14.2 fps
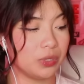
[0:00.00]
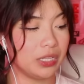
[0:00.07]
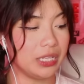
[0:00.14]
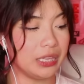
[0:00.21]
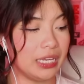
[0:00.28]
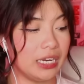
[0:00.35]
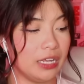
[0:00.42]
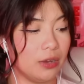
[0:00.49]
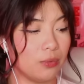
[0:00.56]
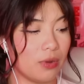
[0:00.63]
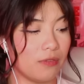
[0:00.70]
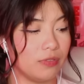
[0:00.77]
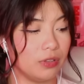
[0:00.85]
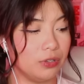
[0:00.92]
really leading a
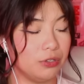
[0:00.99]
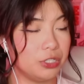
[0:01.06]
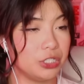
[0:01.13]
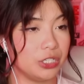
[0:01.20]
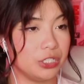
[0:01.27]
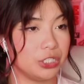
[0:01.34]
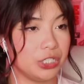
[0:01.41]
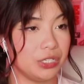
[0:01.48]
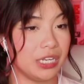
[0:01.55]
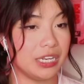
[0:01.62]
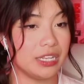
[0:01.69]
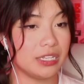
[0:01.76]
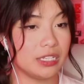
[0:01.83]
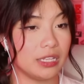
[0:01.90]
revolution. She
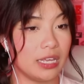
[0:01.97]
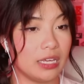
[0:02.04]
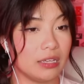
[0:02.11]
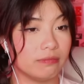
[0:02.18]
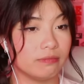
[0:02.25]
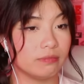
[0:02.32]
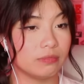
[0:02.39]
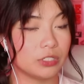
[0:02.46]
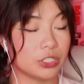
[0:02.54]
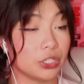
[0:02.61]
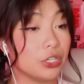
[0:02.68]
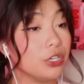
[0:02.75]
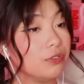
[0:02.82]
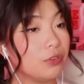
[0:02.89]
needed to, like,
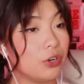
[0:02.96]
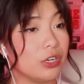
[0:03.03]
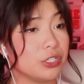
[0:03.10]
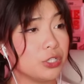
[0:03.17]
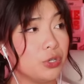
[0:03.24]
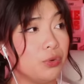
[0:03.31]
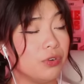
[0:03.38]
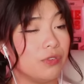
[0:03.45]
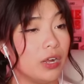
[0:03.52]
serve, or else who would